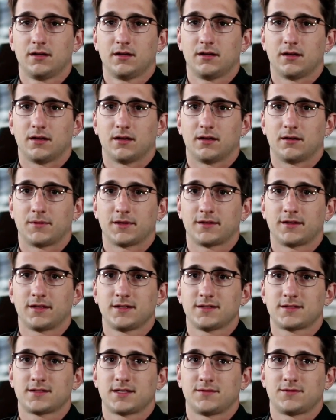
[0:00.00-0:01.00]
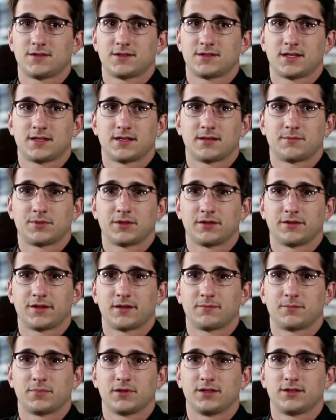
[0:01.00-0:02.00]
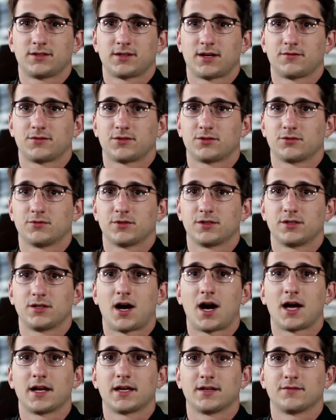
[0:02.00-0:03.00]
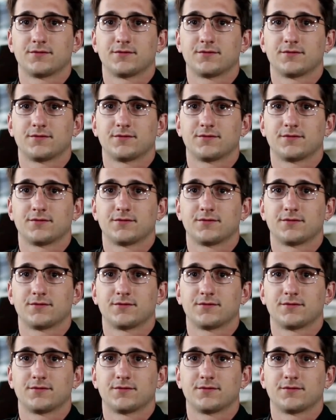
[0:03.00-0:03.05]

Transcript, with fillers: I think it's safe to say that that police officer would not